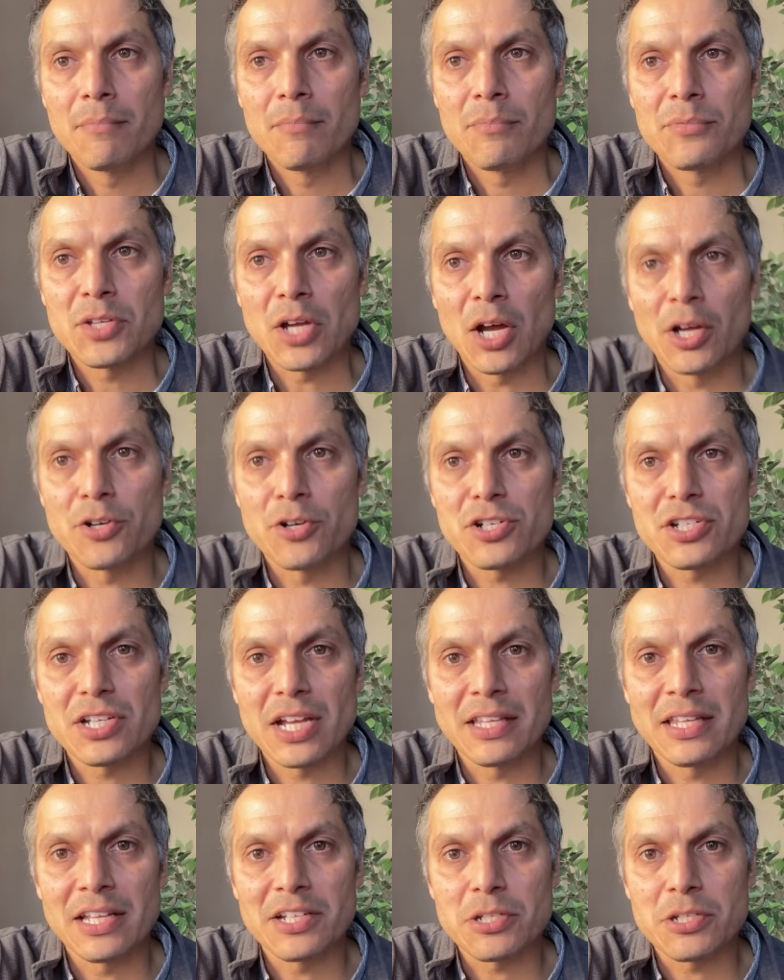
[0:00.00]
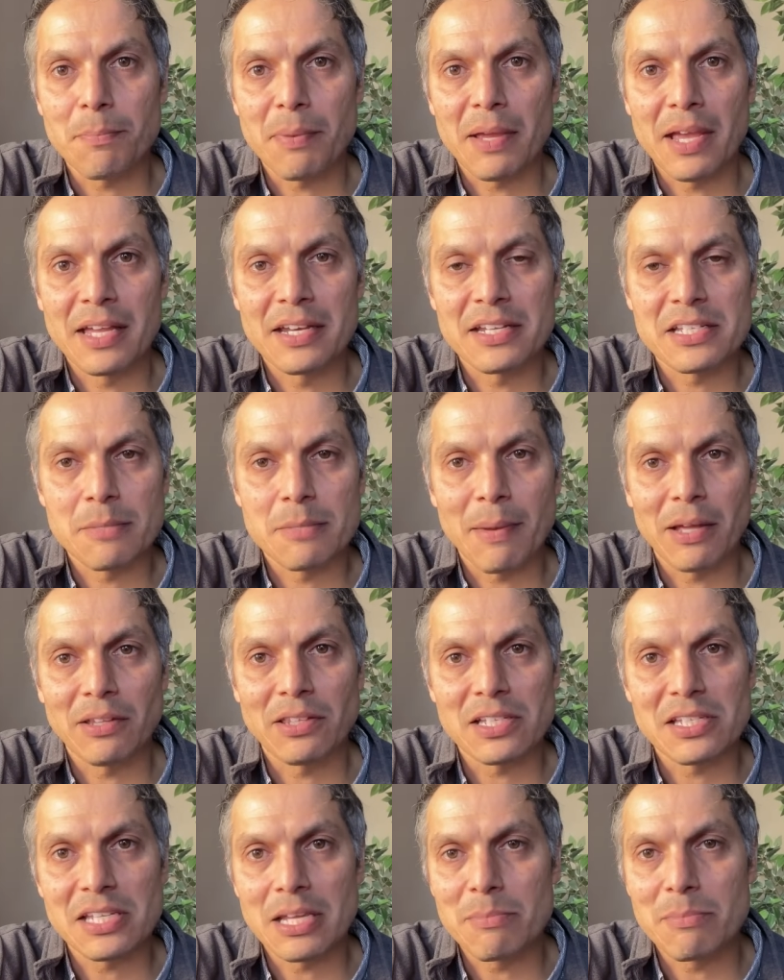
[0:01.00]
To understand that Japan is about
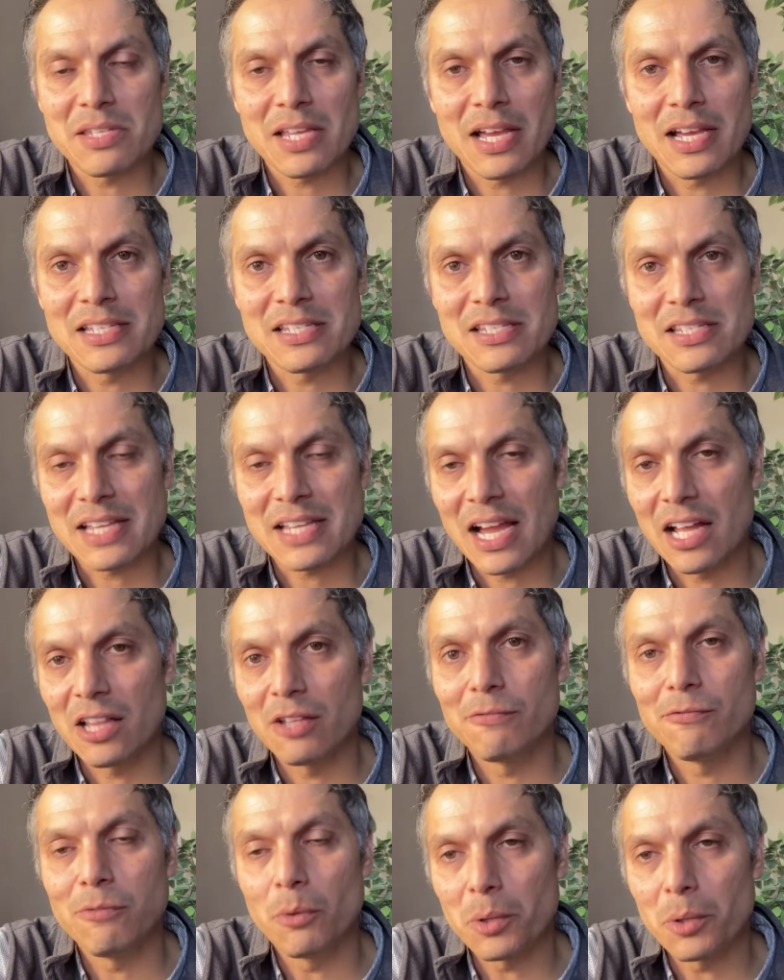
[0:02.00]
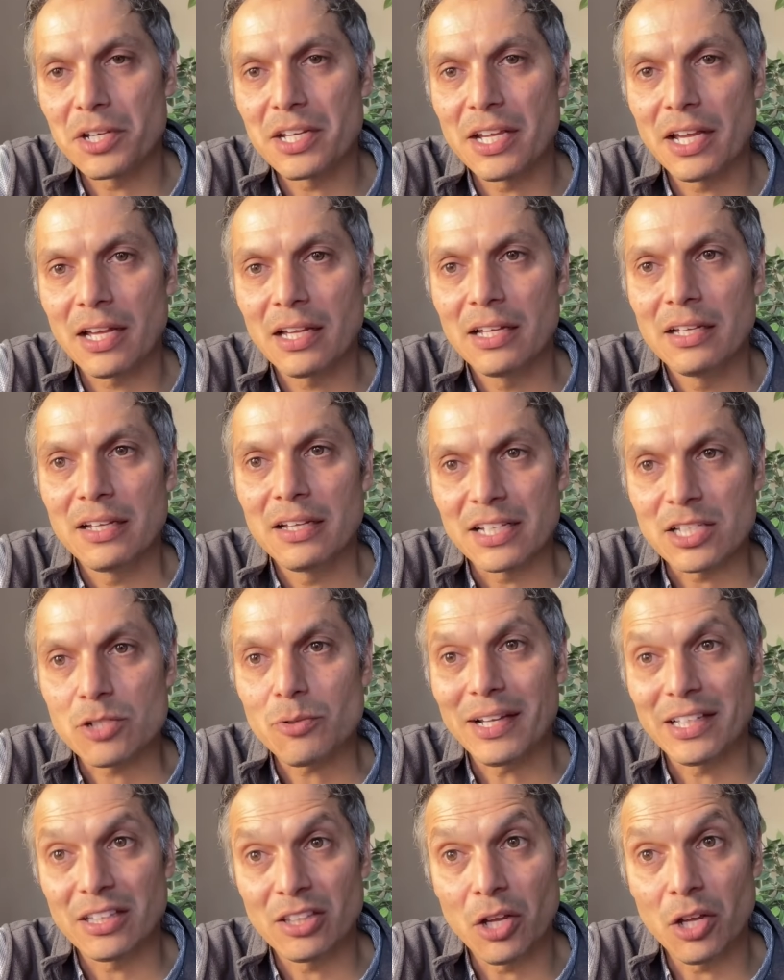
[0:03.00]
the same size as California. It's
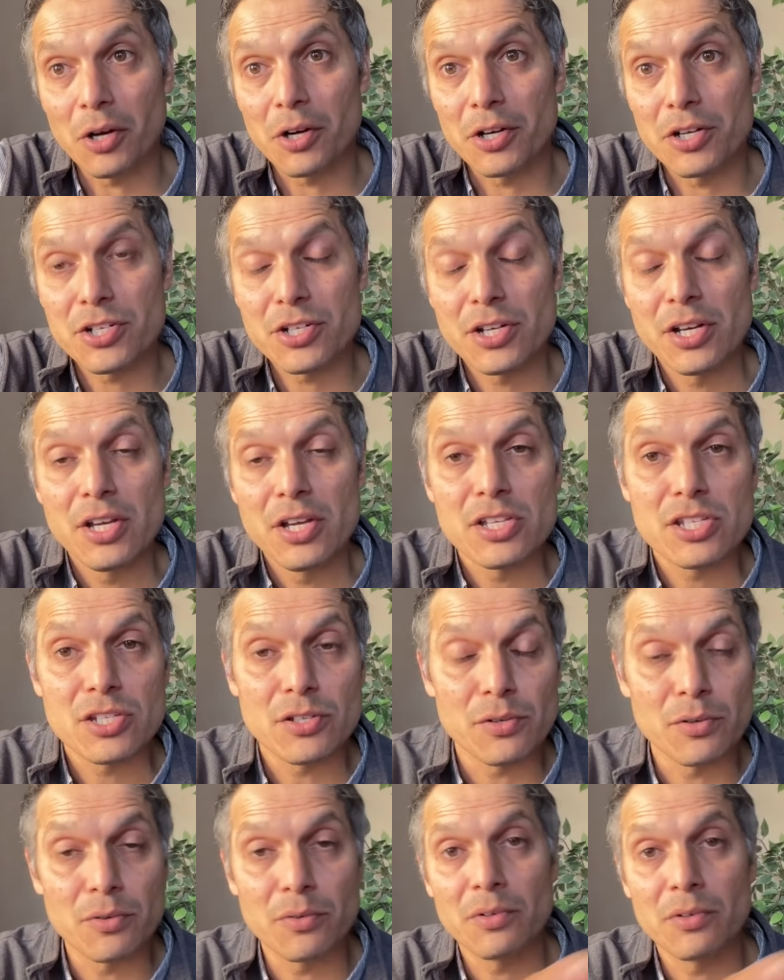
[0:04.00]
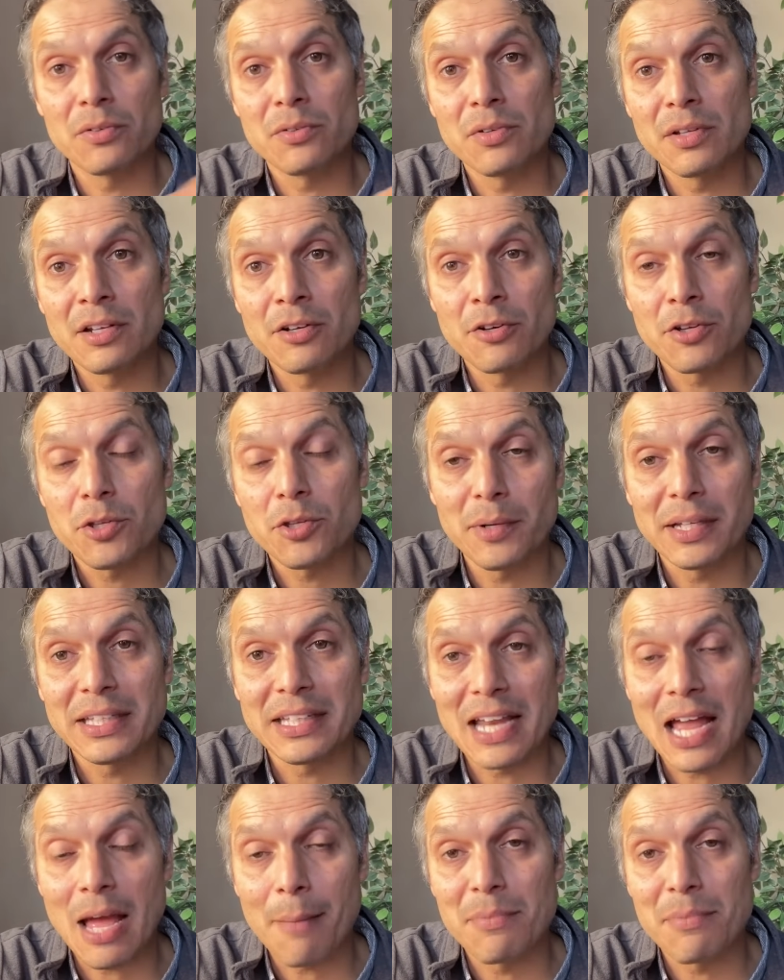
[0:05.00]
quite large. So an earthquake
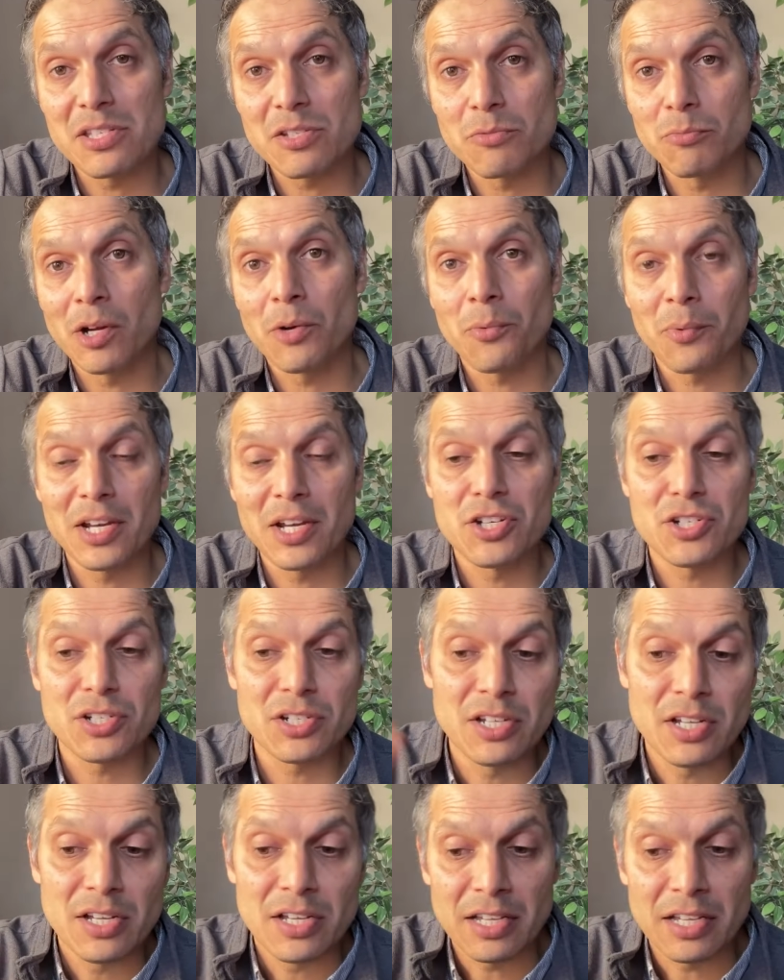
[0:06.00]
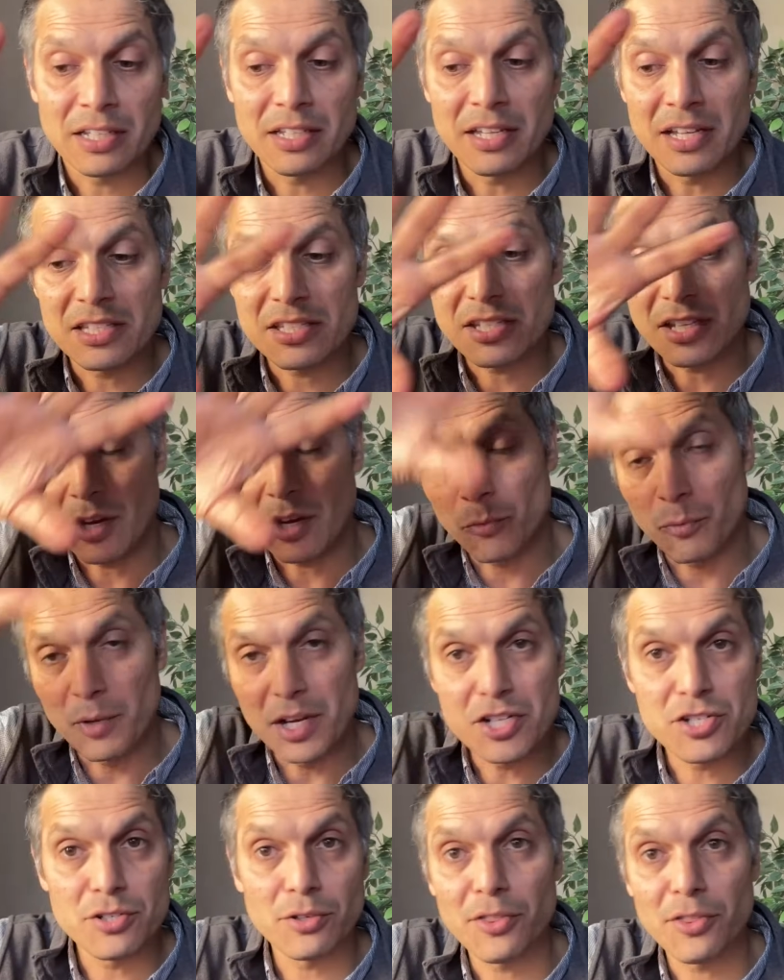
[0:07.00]
that happens in one region, it's a
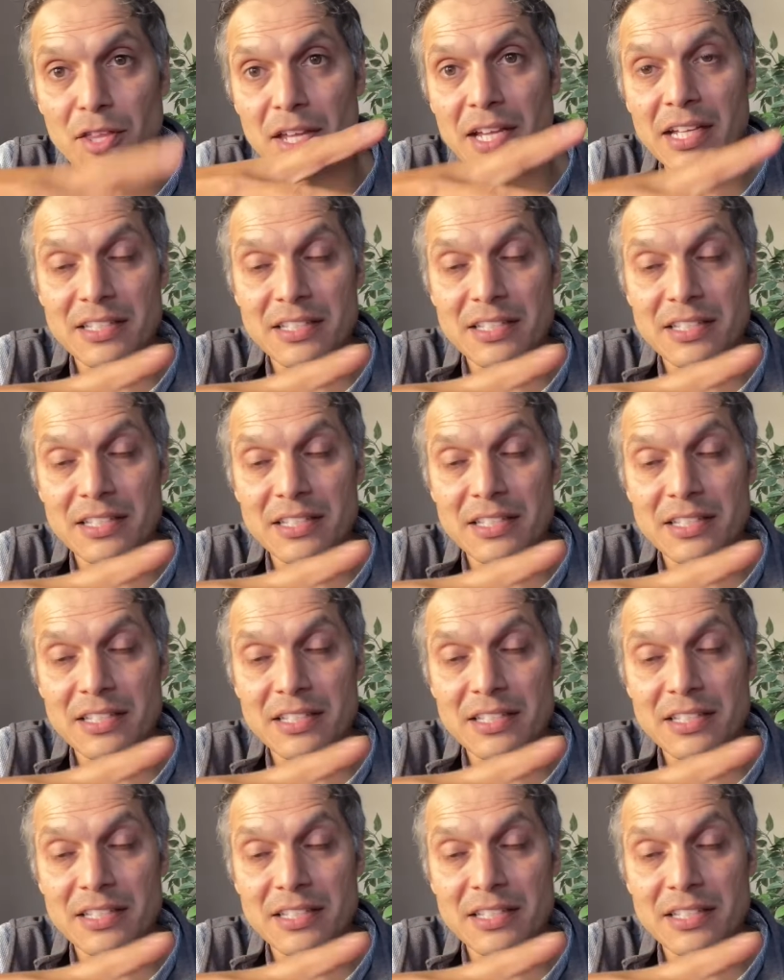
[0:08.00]
regional thing.